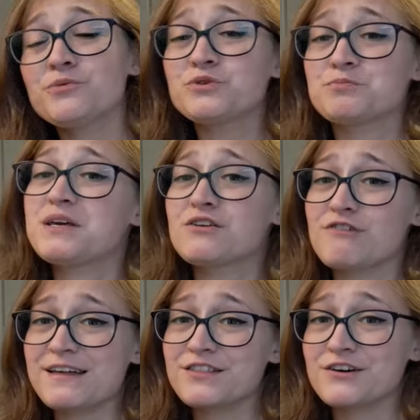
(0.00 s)
it would be a
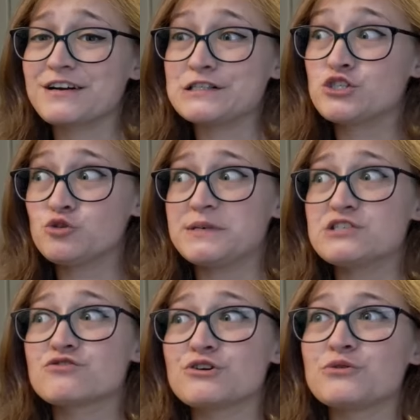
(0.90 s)
great theory to be
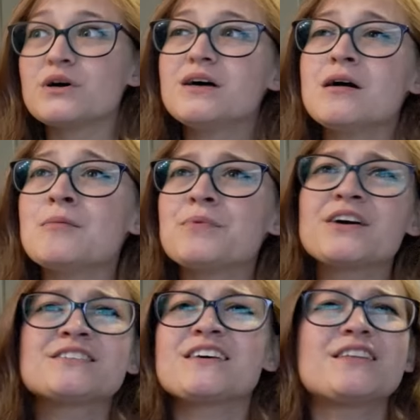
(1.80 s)
true,
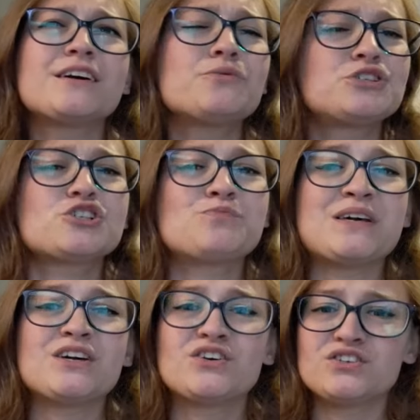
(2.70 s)
because I think it would just
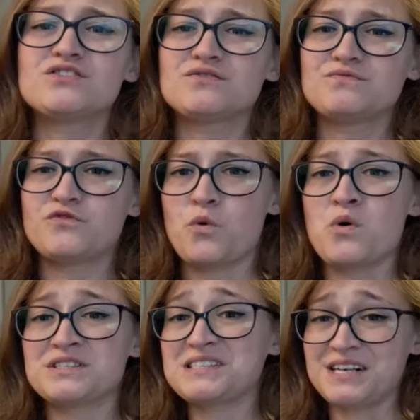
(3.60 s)
be good
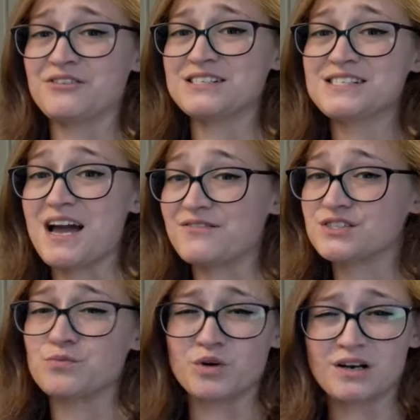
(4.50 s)
for Daenerys to have
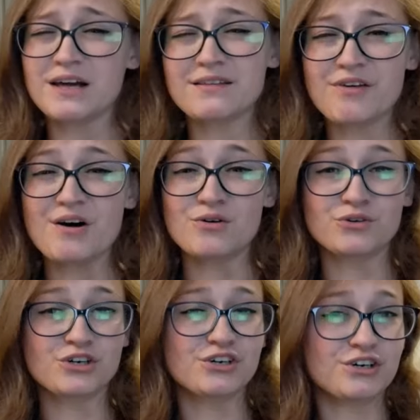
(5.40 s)
someone like that
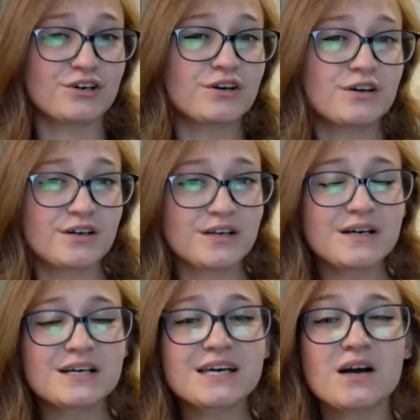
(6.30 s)
on her
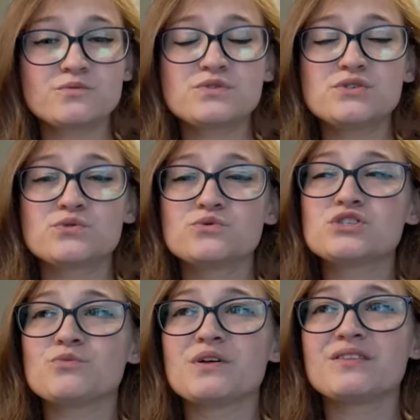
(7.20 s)
council,
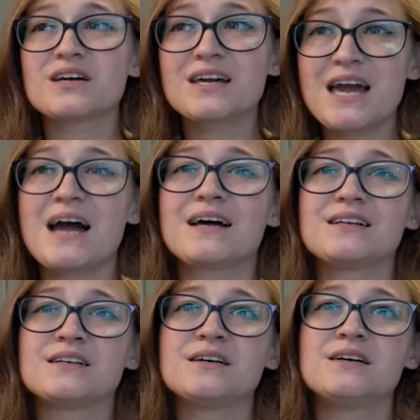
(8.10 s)
someone that
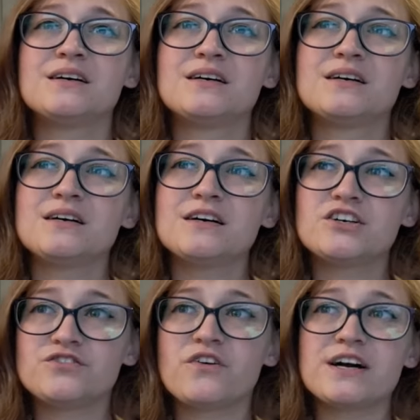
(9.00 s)
can
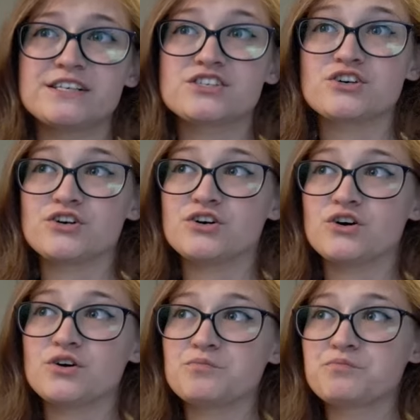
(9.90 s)
advise
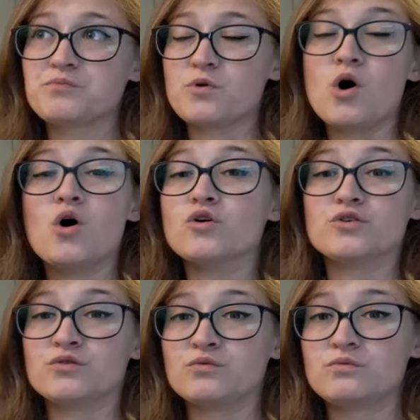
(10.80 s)
her
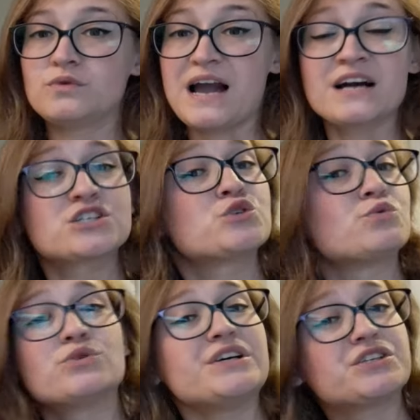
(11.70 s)
on
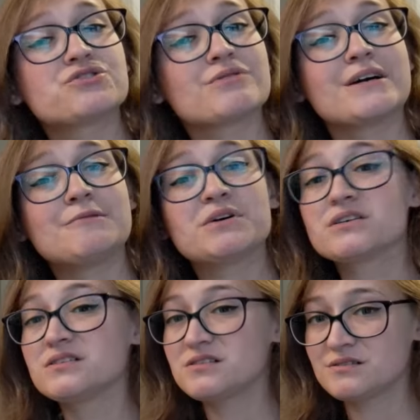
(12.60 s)
actual history,
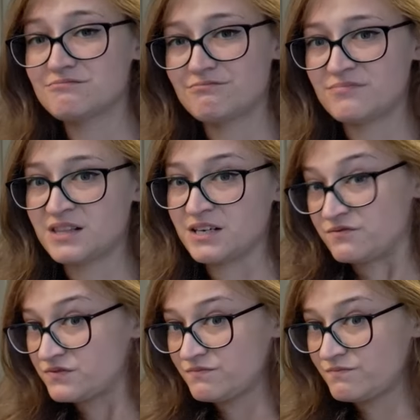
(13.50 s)
because they've